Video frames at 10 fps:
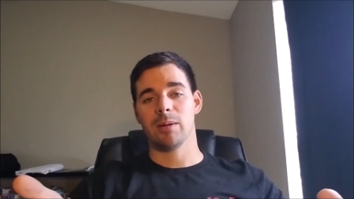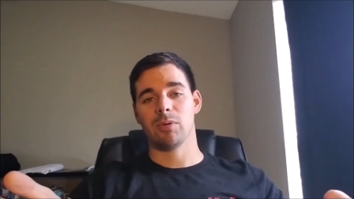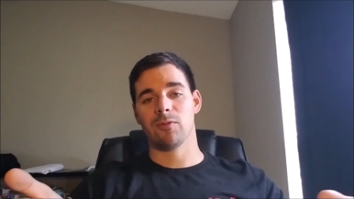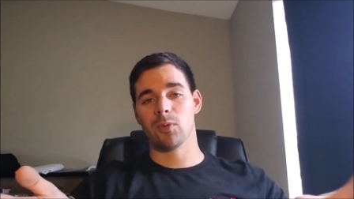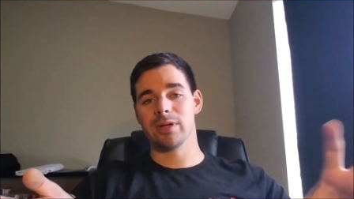
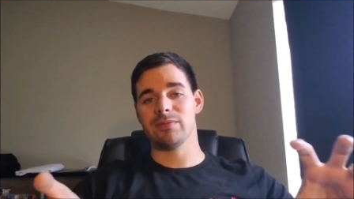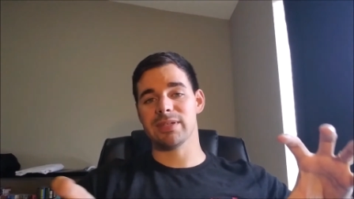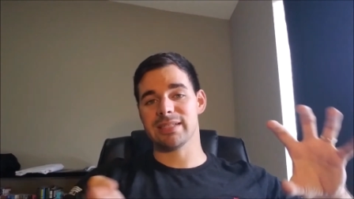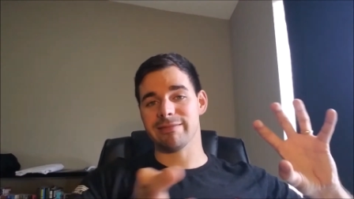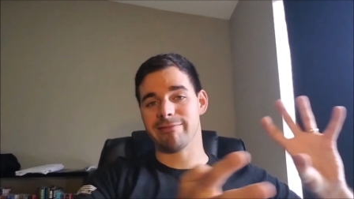before
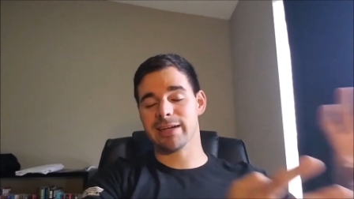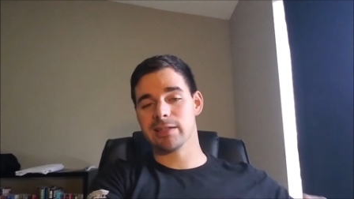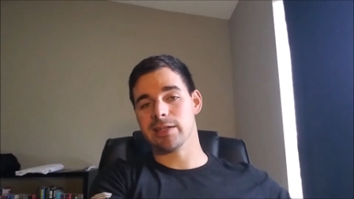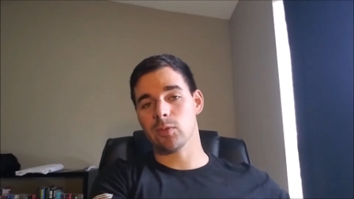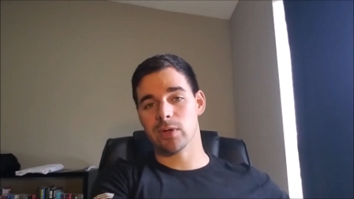even
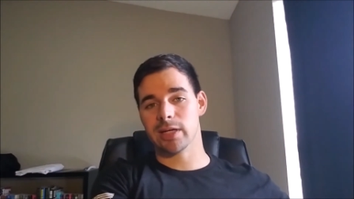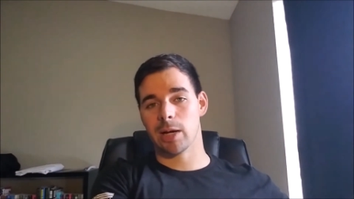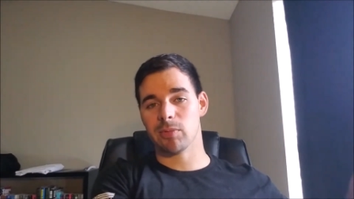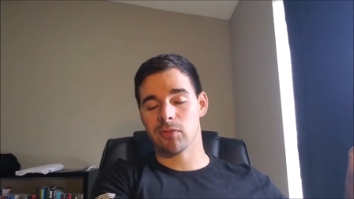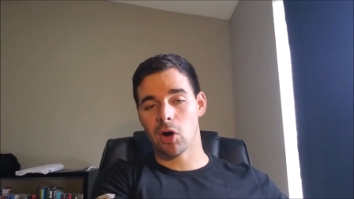selecting what
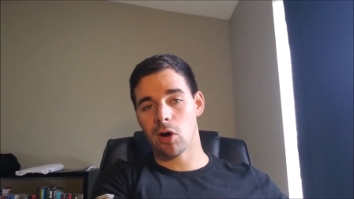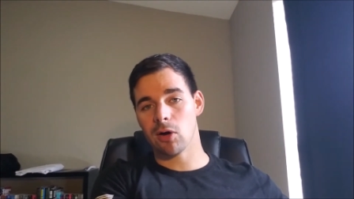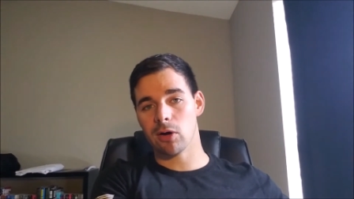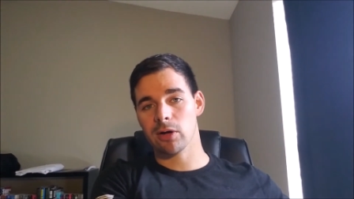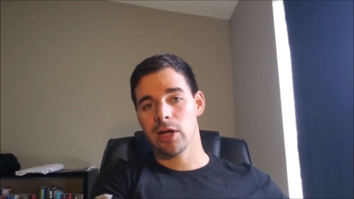type of
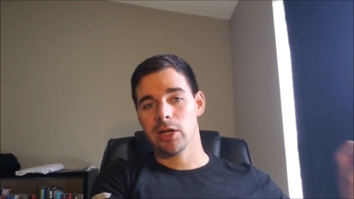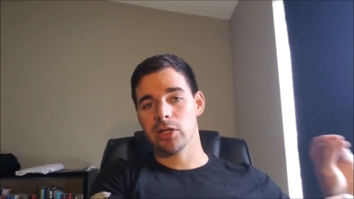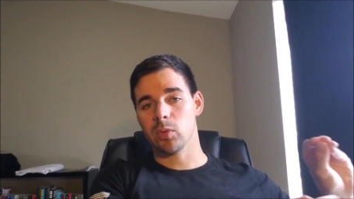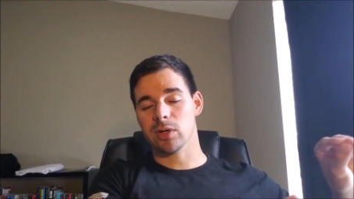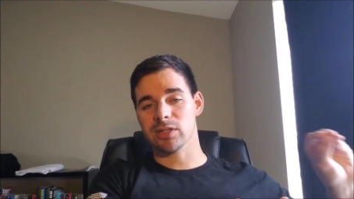car
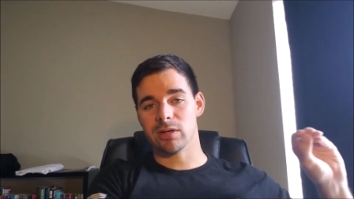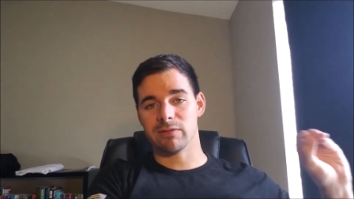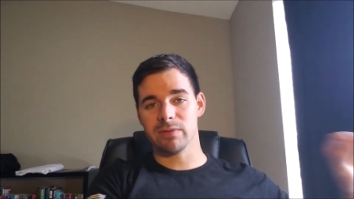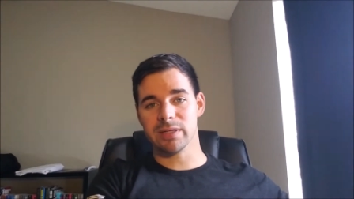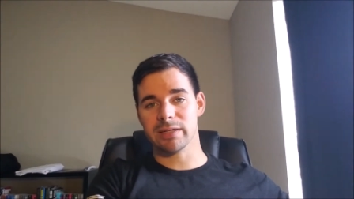you want to
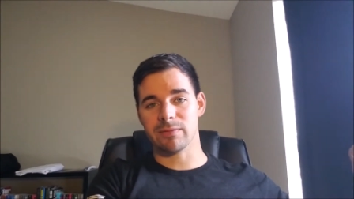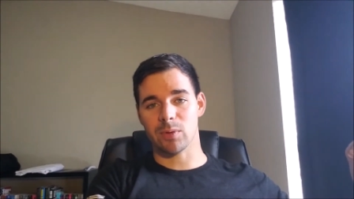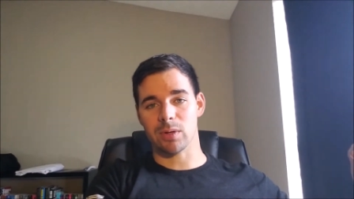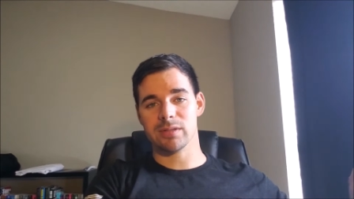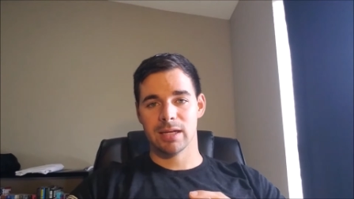start looking
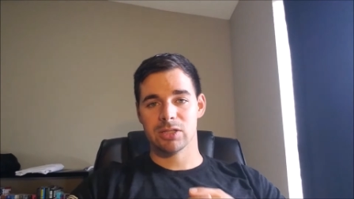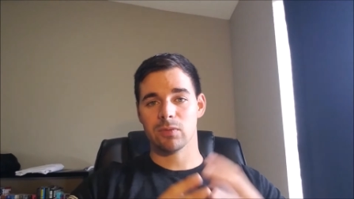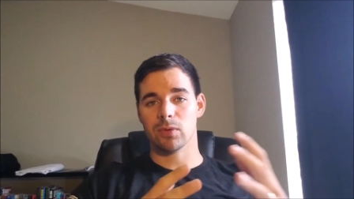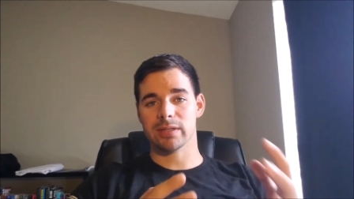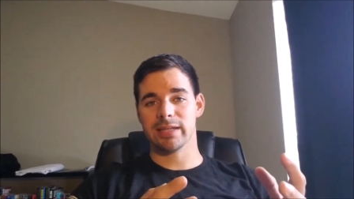for. So
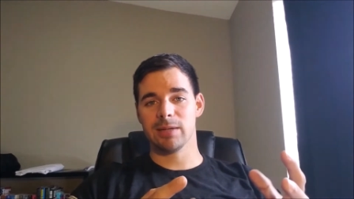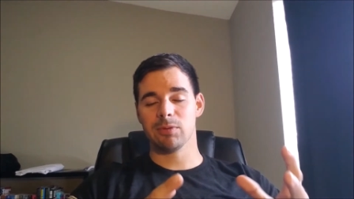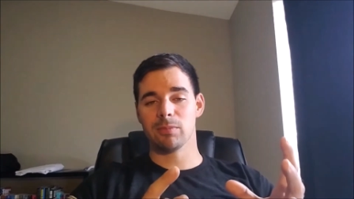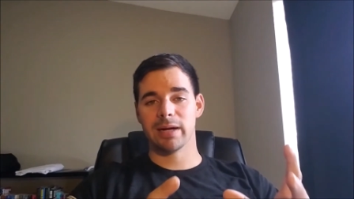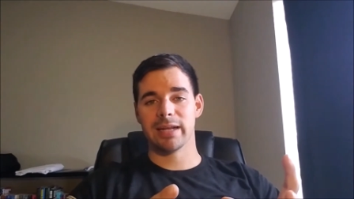for
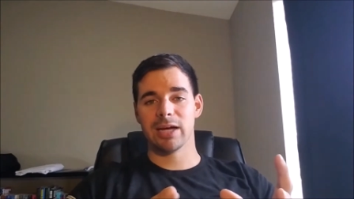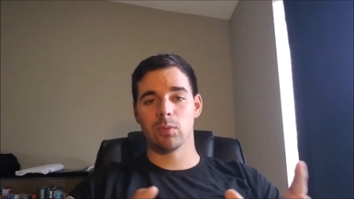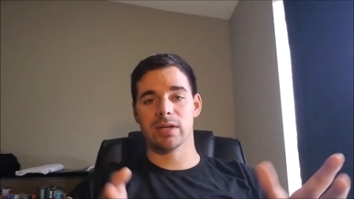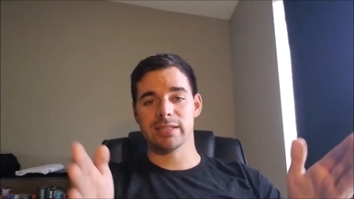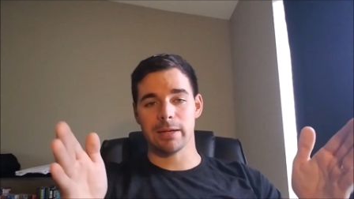example, my dad
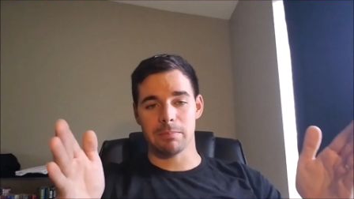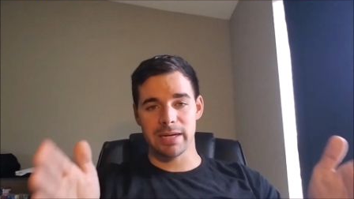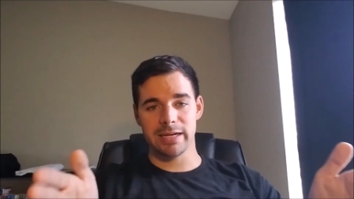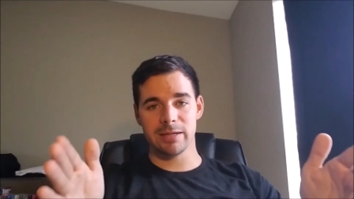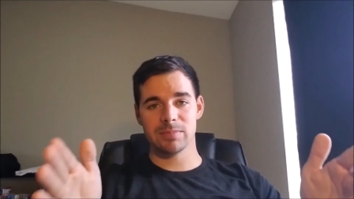wants a
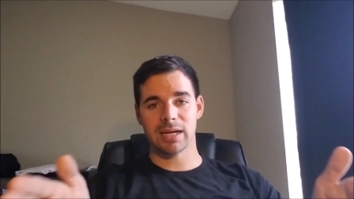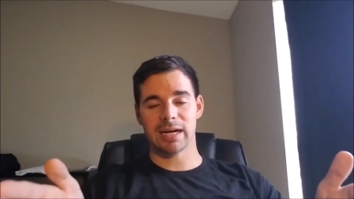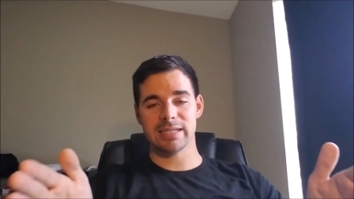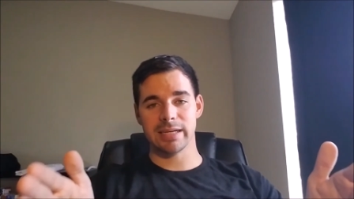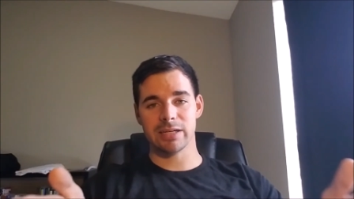
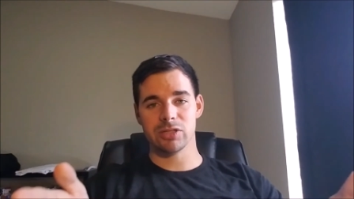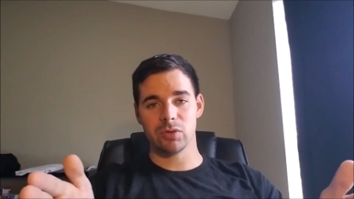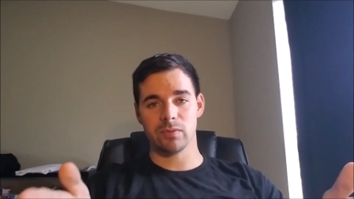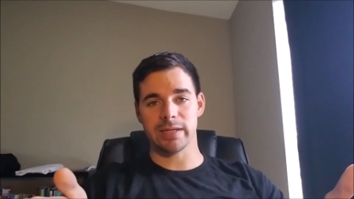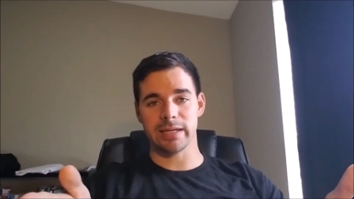medium-sized
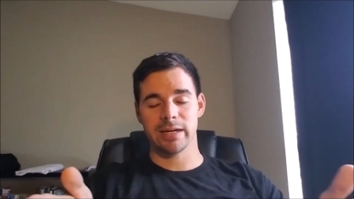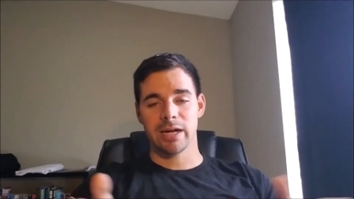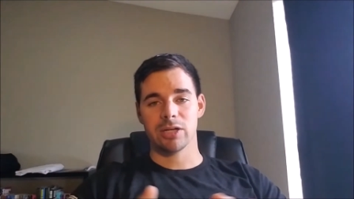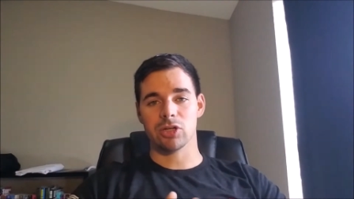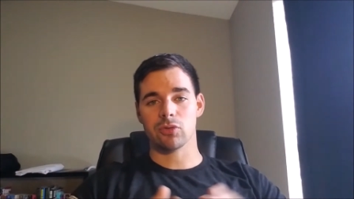SUV
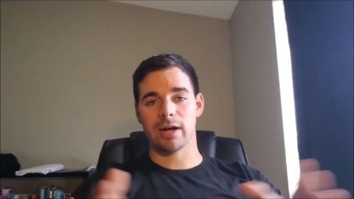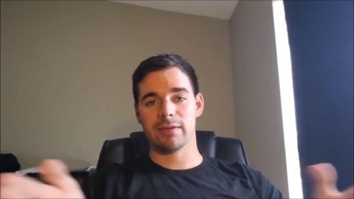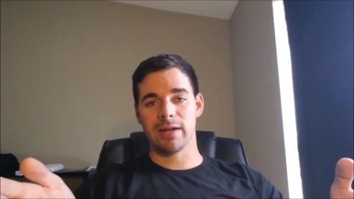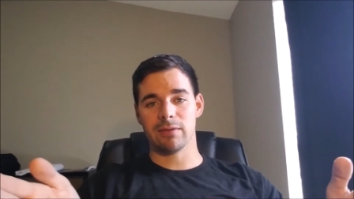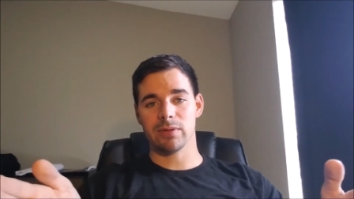to
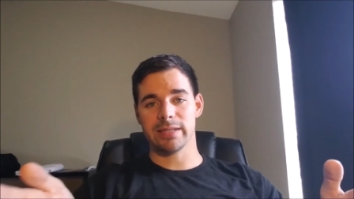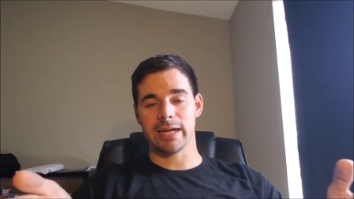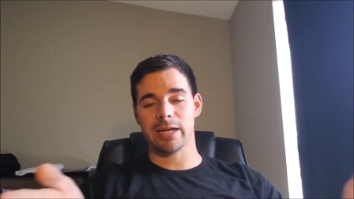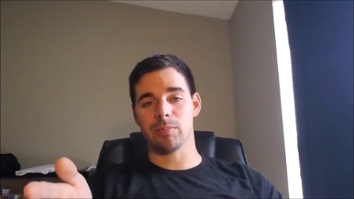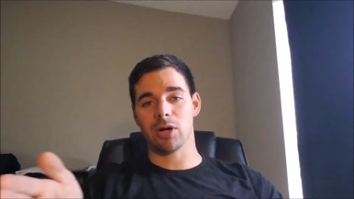drive every
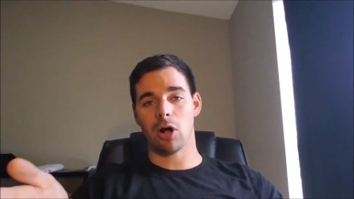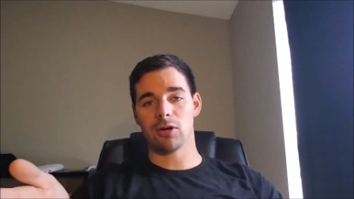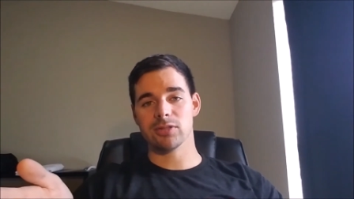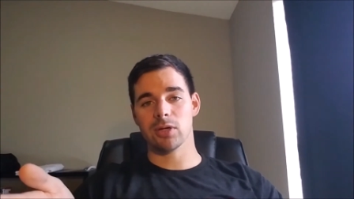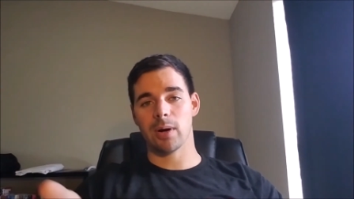day, but
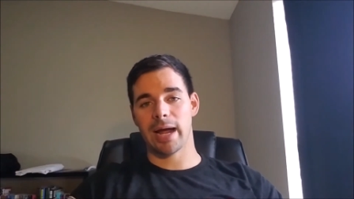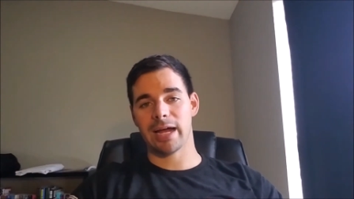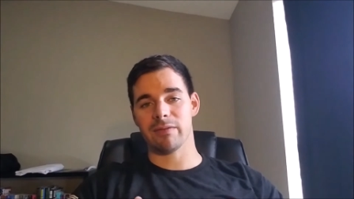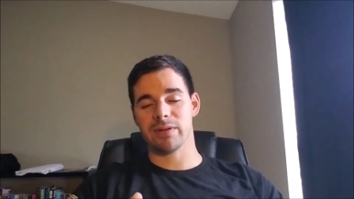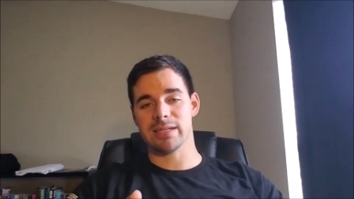also
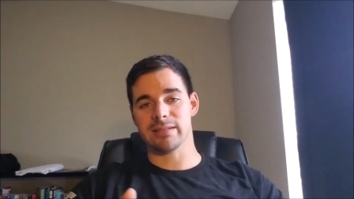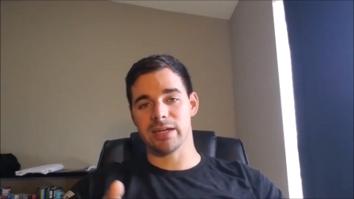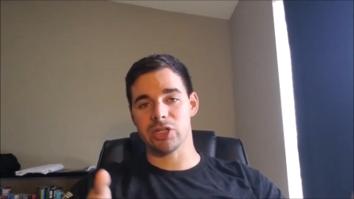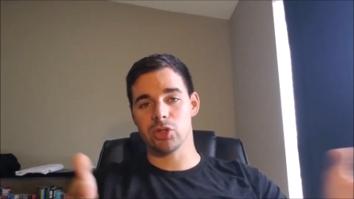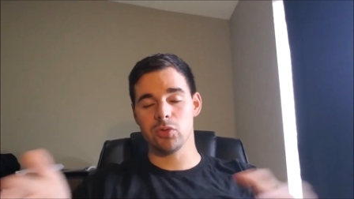have as
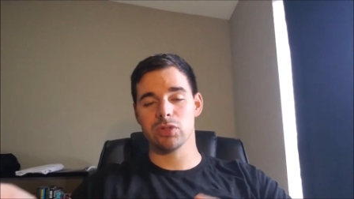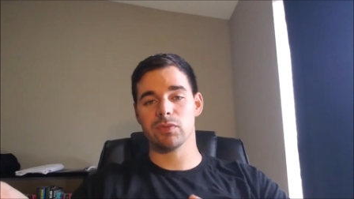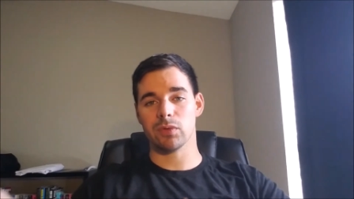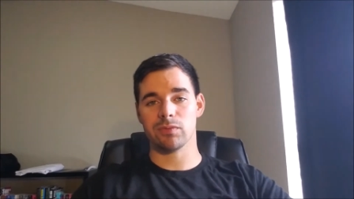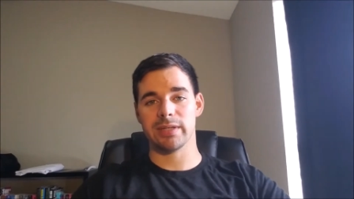a
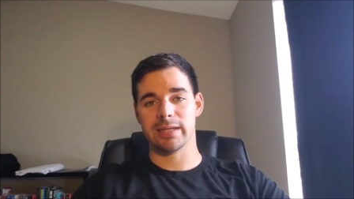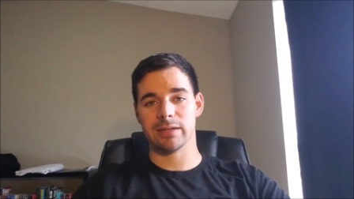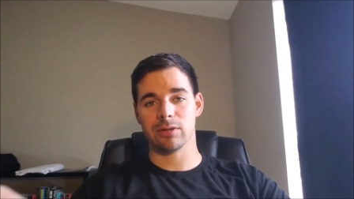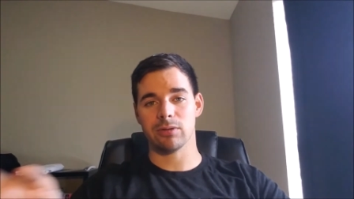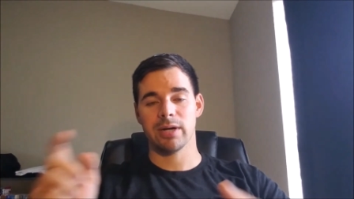useful
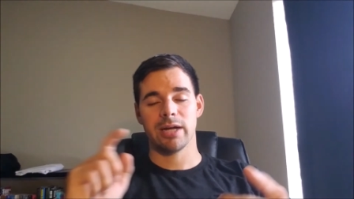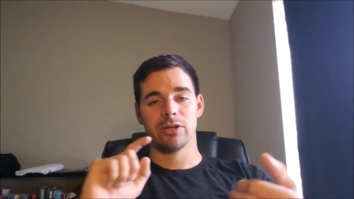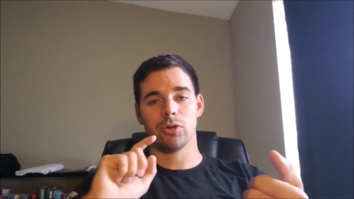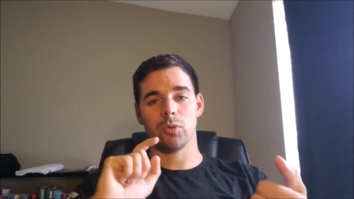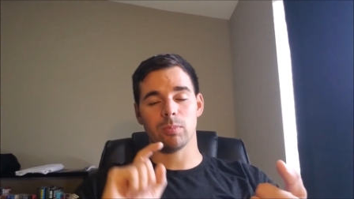vehicle
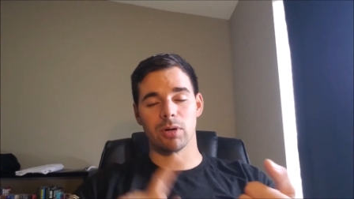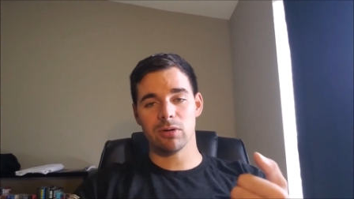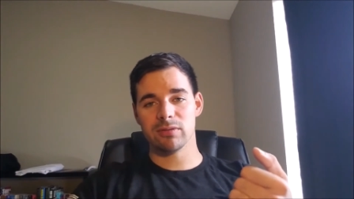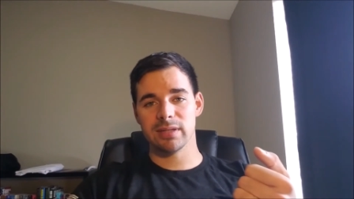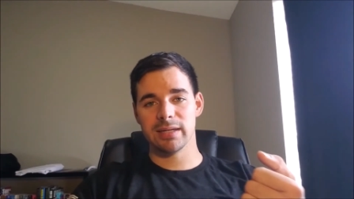to
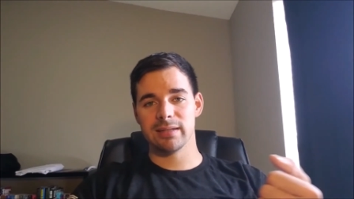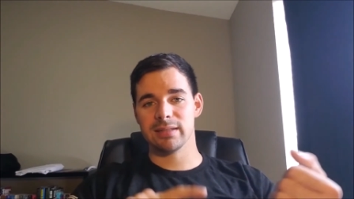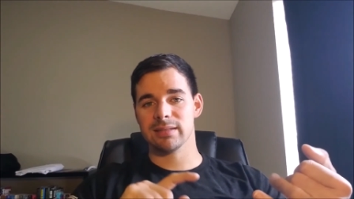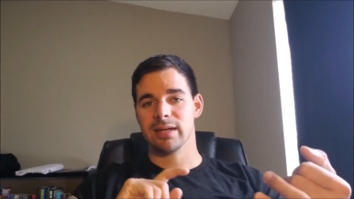pull things,